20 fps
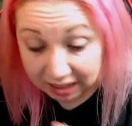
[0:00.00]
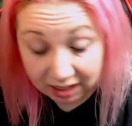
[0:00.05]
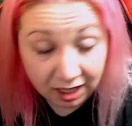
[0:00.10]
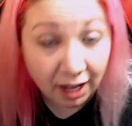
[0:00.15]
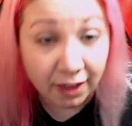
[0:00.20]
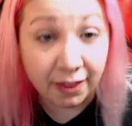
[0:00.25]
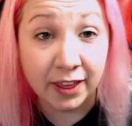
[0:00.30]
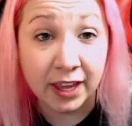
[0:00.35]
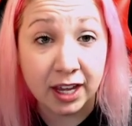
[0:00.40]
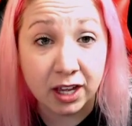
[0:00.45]

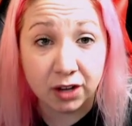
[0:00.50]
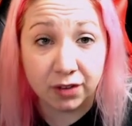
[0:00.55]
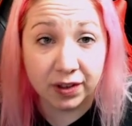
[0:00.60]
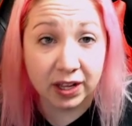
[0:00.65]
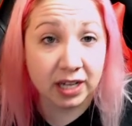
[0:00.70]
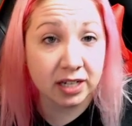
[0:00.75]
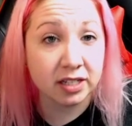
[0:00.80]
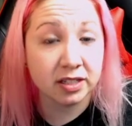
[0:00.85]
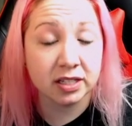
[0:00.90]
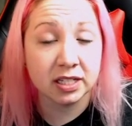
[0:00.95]
And they could have
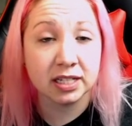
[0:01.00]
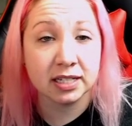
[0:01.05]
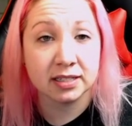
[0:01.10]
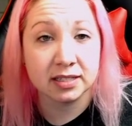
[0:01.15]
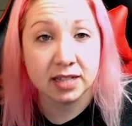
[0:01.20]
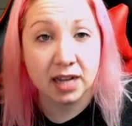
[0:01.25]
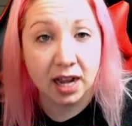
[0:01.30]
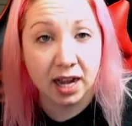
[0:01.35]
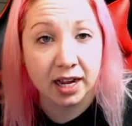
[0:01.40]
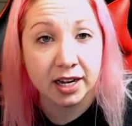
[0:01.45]
ended the
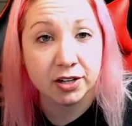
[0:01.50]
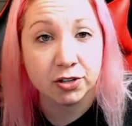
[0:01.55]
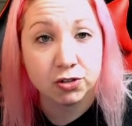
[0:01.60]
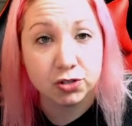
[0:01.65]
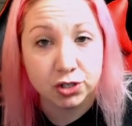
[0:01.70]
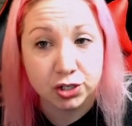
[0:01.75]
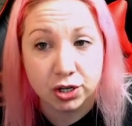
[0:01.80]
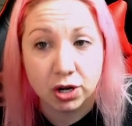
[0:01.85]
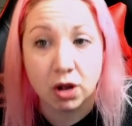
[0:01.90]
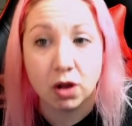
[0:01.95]
entire
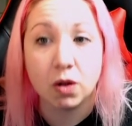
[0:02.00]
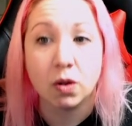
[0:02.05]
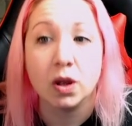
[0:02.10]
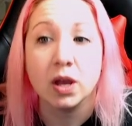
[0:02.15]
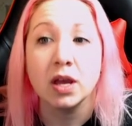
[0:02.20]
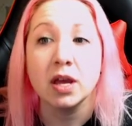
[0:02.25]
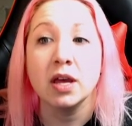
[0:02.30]
show.